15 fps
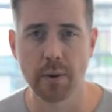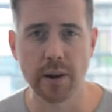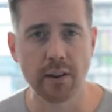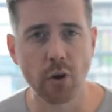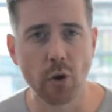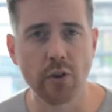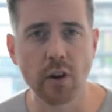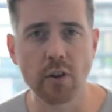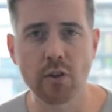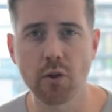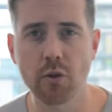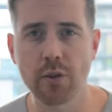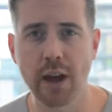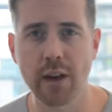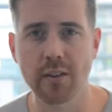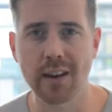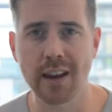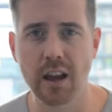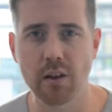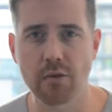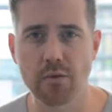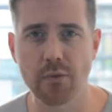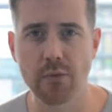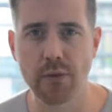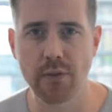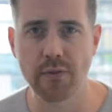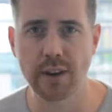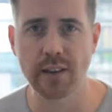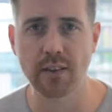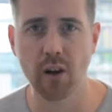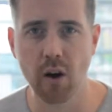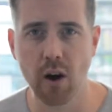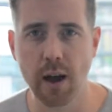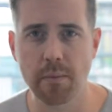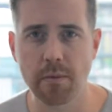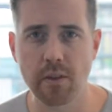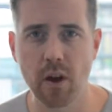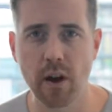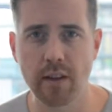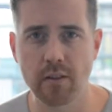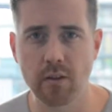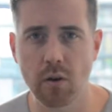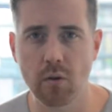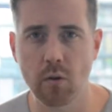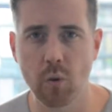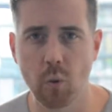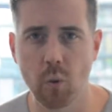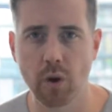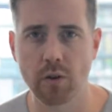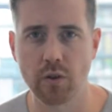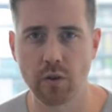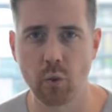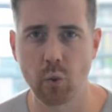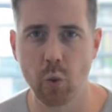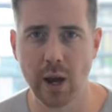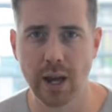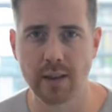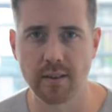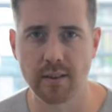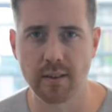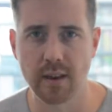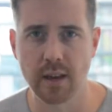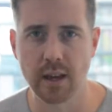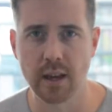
But it's also 2,850 times that I don't want to waste.